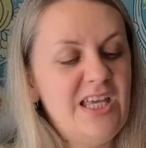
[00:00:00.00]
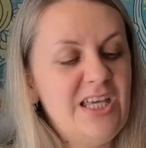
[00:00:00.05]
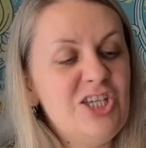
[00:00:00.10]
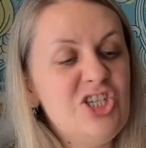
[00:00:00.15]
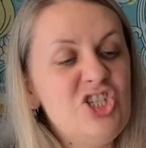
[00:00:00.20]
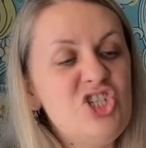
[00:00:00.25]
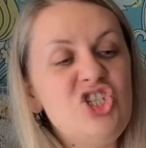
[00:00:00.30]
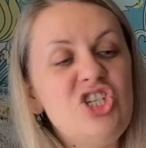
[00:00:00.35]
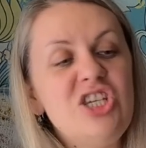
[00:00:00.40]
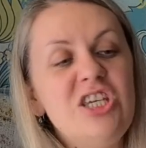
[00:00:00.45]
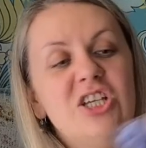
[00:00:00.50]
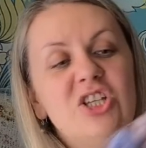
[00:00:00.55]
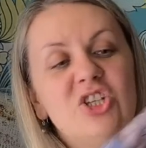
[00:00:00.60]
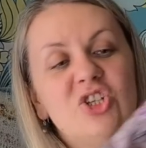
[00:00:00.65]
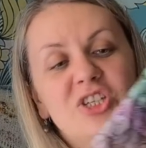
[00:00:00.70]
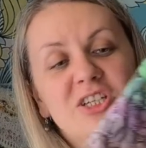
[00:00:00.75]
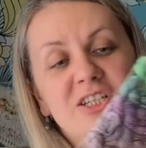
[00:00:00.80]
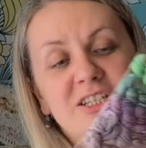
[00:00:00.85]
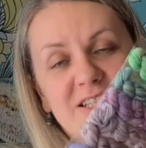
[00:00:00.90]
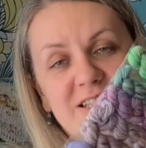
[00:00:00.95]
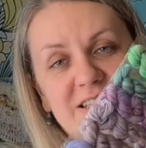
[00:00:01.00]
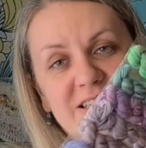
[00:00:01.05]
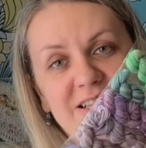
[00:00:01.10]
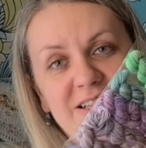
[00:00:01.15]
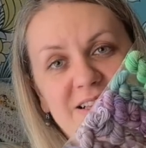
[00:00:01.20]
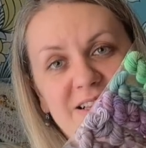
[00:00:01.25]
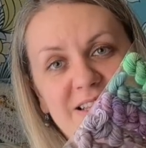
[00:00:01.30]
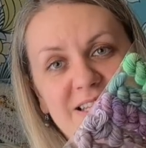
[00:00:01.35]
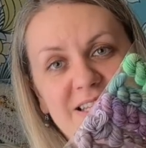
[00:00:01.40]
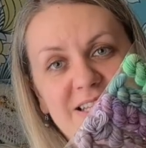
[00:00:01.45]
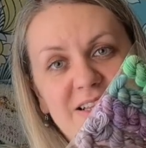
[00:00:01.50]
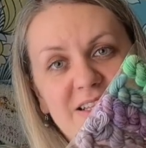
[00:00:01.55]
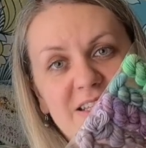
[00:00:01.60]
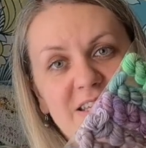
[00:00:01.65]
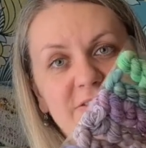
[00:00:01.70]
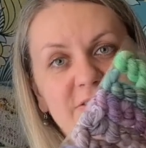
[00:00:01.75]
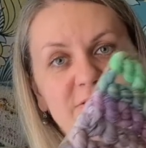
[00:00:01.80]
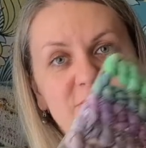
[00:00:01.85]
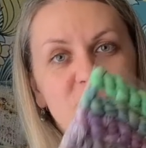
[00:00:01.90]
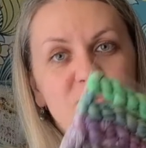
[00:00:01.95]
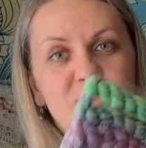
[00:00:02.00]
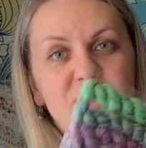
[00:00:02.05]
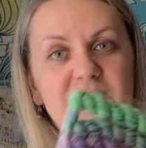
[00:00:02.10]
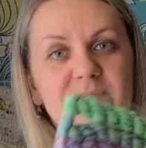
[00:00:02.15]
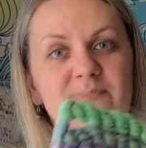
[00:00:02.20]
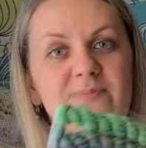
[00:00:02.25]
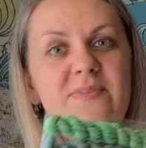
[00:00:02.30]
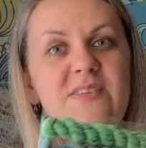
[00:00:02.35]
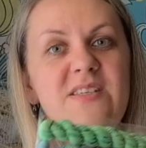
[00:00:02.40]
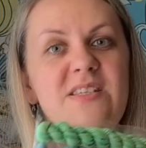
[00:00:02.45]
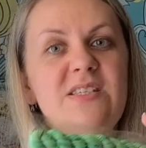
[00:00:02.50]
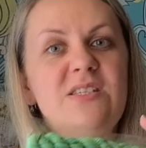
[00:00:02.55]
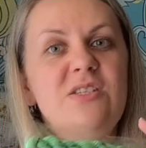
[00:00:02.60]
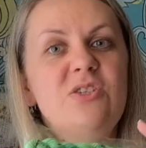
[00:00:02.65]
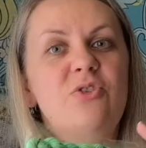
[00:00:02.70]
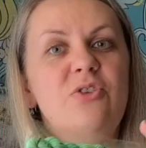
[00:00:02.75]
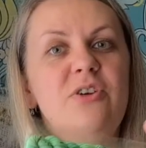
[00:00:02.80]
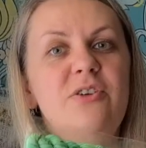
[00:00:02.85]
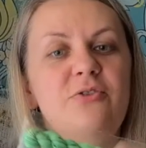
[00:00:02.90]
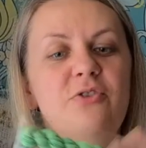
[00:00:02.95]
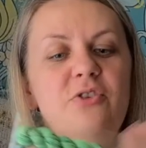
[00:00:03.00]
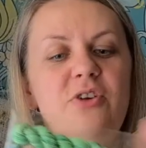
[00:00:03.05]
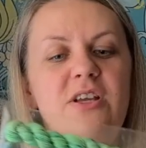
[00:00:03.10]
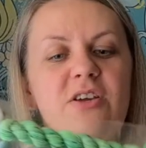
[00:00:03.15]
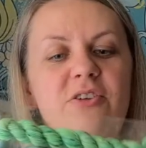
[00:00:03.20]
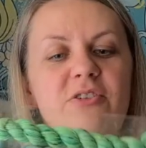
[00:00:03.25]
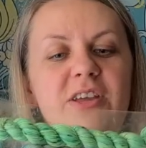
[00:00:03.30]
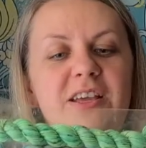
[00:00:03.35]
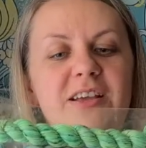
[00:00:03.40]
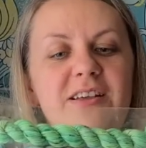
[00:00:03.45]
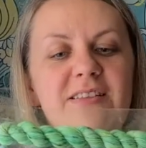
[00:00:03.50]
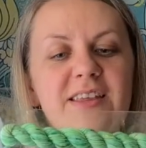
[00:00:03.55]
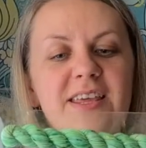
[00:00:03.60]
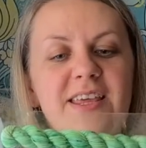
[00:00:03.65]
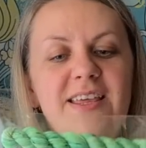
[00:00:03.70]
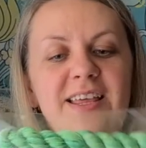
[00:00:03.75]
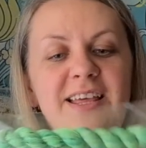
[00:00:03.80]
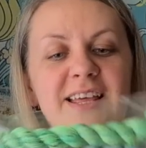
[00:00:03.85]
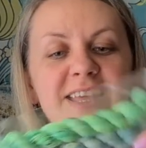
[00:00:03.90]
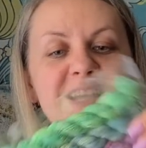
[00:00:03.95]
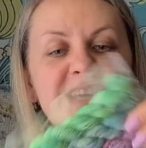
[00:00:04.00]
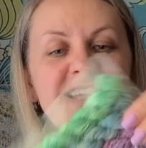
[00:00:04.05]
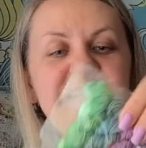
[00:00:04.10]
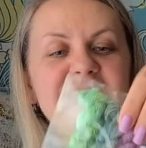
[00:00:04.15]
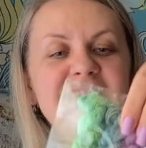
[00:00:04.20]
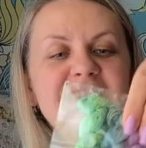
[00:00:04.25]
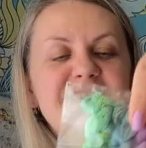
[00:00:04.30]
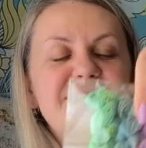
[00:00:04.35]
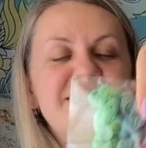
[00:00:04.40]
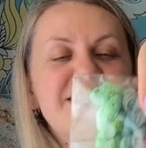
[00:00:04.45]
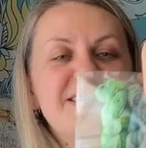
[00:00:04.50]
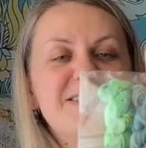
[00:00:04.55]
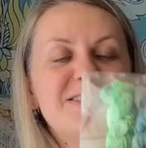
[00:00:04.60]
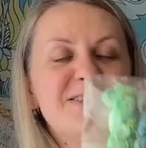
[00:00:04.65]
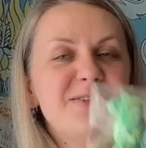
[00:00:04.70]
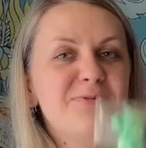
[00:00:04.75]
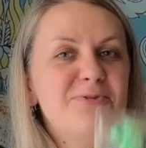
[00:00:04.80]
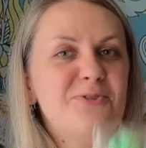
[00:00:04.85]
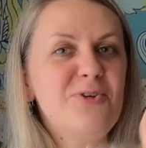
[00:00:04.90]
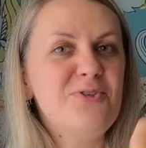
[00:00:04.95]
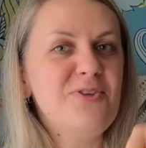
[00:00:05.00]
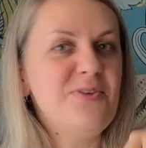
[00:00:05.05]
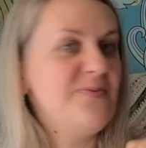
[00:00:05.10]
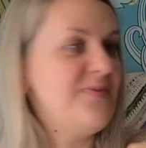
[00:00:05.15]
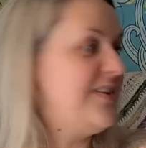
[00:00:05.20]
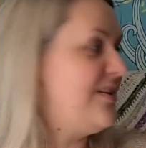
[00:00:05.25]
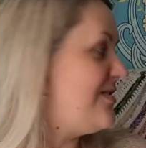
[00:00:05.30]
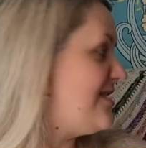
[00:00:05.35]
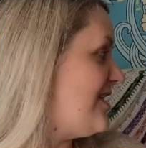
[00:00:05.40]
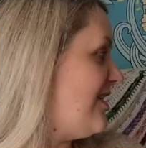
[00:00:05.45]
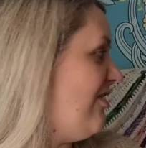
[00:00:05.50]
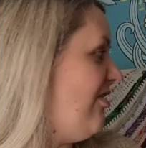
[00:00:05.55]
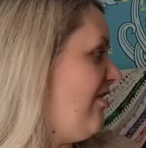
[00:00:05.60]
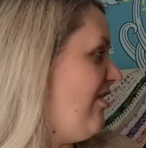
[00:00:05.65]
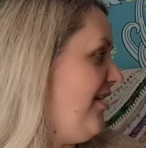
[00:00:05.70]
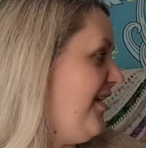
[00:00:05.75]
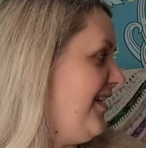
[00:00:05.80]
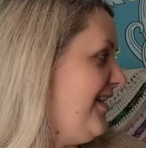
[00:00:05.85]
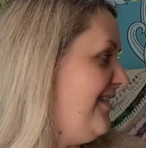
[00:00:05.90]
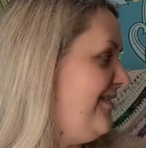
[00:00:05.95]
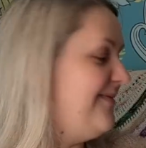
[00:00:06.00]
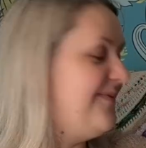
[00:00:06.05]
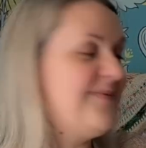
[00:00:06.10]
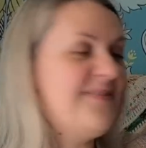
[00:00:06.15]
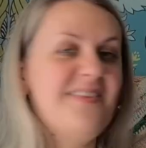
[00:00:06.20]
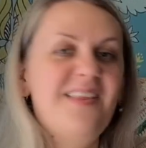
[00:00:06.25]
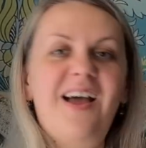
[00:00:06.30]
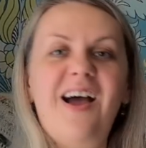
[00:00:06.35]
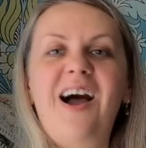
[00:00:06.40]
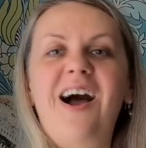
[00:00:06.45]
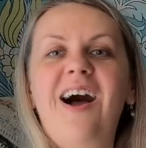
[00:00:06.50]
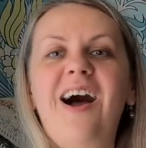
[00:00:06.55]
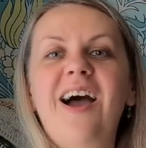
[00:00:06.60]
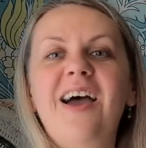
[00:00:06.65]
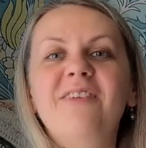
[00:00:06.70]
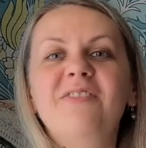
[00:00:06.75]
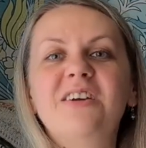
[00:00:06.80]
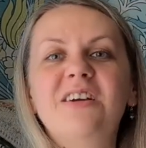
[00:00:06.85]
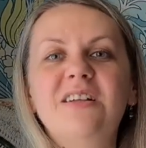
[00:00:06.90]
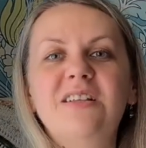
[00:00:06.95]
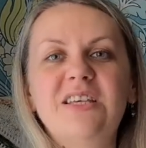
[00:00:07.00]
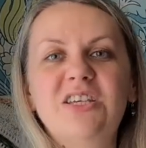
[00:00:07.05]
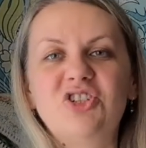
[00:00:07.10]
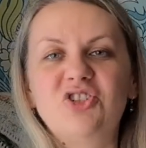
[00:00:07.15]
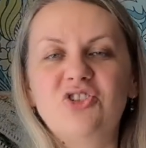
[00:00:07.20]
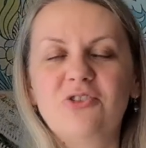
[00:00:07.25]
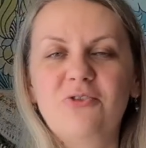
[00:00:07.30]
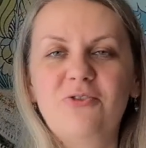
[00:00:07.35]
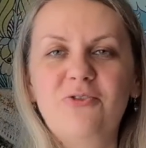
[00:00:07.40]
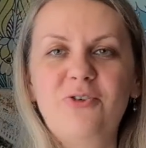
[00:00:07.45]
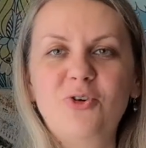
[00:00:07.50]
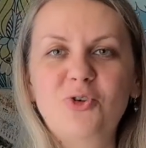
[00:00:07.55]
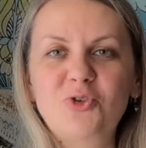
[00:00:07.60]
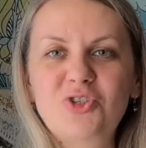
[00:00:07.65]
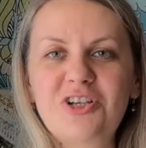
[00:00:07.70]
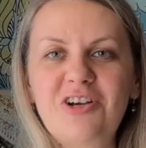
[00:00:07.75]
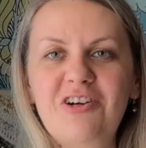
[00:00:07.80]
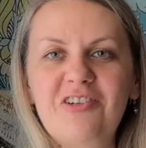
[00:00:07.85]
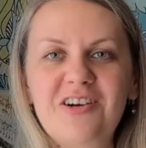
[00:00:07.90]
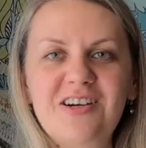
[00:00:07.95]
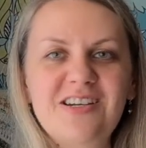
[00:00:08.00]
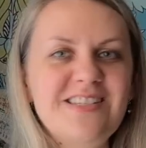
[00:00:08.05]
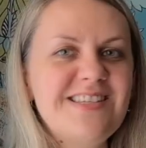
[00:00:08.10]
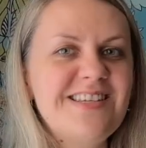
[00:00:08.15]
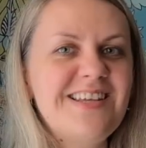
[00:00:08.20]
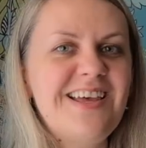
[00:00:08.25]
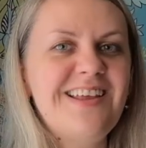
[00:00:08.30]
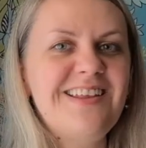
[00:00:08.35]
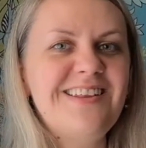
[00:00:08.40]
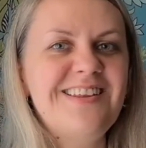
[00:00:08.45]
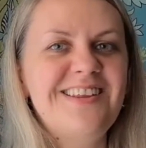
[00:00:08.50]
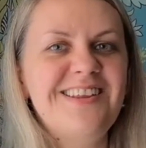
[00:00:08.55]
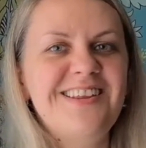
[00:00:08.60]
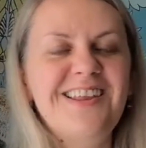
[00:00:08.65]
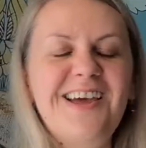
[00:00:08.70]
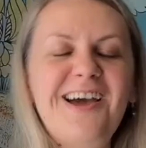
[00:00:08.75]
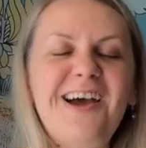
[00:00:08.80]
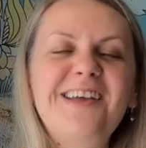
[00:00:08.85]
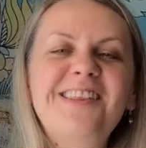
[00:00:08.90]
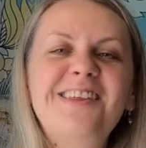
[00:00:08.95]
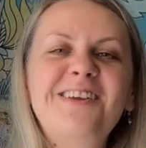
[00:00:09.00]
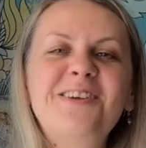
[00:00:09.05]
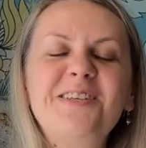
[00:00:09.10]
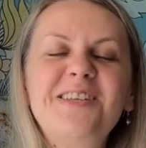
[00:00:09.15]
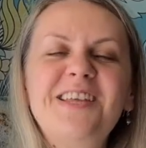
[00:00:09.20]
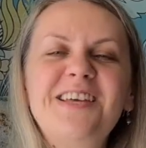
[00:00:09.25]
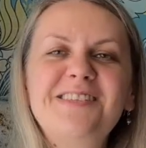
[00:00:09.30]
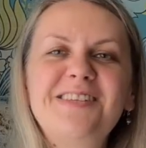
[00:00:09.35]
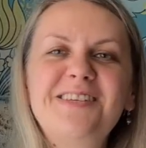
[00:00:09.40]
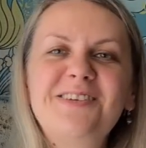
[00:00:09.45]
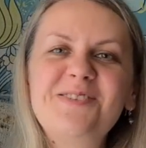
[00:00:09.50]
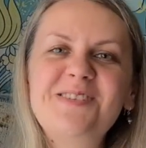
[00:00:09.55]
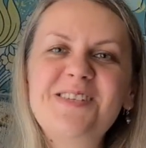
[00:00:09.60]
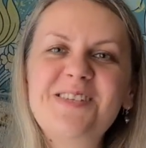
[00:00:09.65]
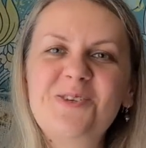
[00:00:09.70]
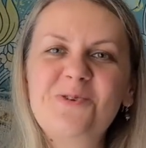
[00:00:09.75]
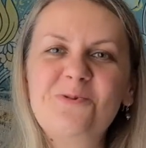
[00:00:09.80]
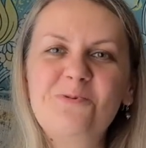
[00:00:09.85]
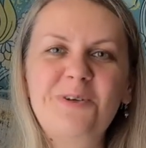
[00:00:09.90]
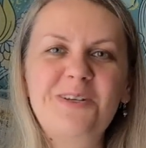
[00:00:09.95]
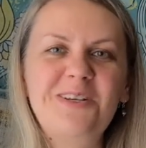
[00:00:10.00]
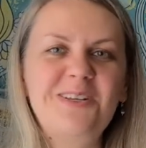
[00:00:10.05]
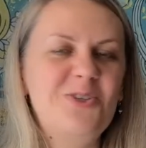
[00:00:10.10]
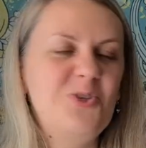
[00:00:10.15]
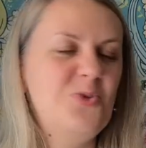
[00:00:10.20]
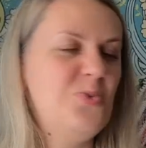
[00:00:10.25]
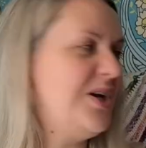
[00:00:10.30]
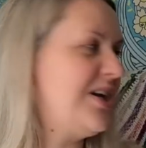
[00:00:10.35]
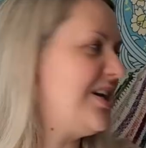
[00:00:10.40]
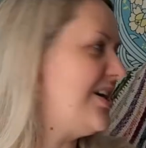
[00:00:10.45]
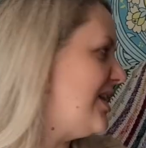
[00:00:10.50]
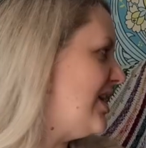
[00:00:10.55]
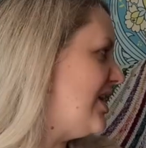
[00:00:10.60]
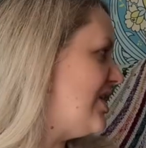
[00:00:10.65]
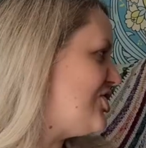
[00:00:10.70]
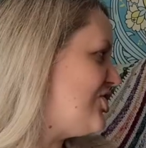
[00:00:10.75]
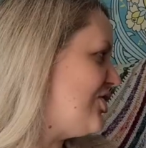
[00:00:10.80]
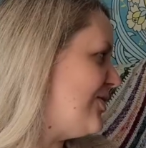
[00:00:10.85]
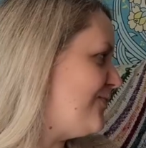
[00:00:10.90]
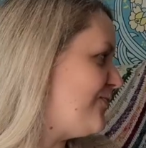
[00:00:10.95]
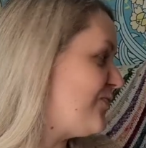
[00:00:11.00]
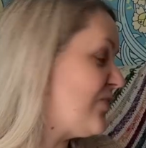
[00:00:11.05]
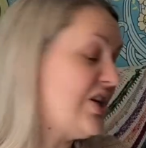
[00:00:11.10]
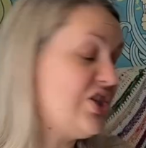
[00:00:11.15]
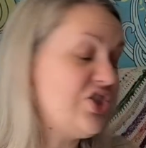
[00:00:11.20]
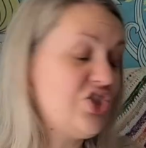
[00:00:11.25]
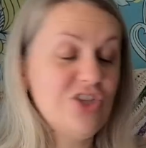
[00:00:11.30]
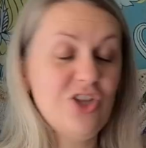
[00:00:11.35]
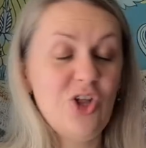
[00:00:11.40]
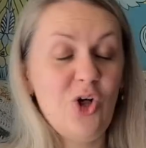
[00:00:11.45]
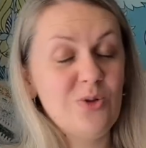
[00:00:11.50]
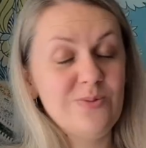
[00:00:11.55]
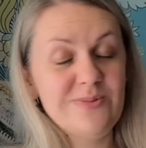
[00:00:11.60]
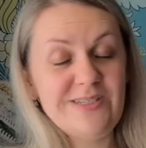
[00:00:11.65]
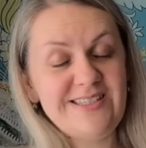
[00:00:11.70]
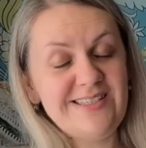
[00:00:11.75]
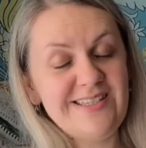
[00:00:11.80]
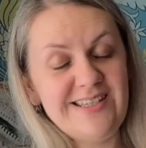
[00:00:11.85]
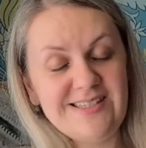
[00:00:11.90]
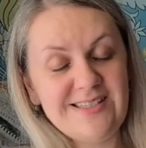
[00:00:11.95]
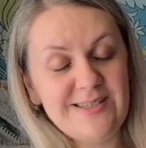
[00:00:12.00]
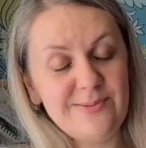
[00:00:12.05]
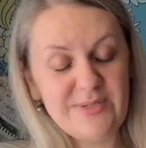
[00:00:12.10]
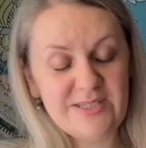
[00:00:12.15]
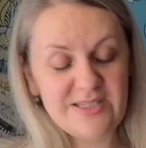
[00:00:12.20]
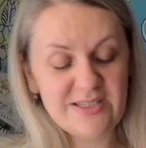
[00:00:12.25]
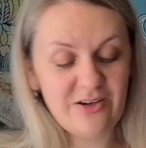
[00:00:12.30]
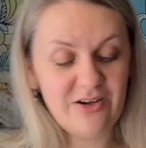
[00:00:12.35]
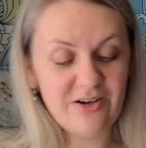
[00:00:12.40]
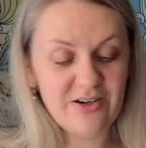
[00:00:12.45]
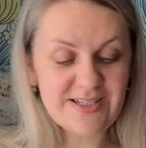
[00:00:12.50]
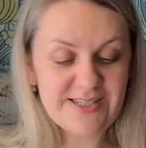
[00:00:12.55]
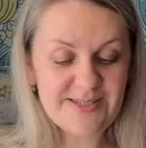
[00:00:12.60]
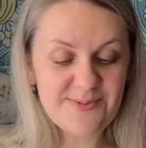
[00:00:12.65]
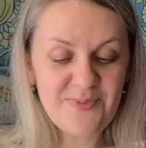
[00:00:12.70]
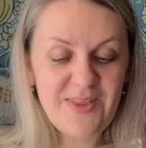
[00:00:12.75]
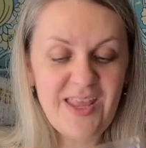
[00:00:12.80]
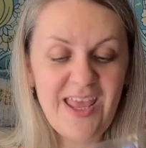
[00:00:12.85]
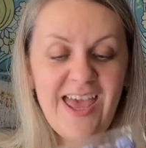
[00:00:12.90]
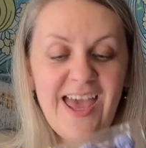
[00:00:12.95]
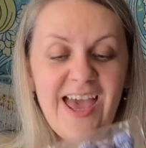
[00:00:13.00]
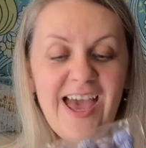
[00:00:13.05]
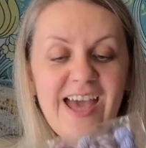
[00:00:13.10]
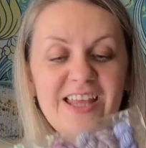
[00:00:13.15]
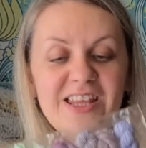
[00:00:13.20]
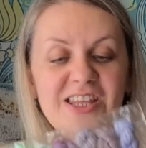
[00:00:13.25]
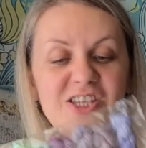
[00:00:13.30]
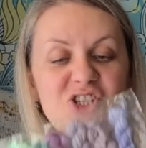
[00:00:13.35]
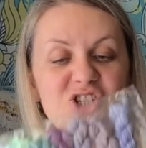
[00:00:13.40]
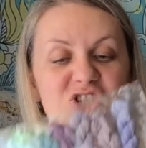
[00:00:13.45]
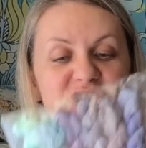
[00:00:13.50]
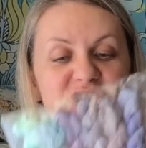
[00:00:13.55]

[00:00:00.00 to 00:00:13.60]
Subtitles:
she included a little gift for me. Sorry for the crinkling. She wrote, there's a card. I have a collection of fox cards, and there's a new one into my collection. Jill always sends the best cards. And then she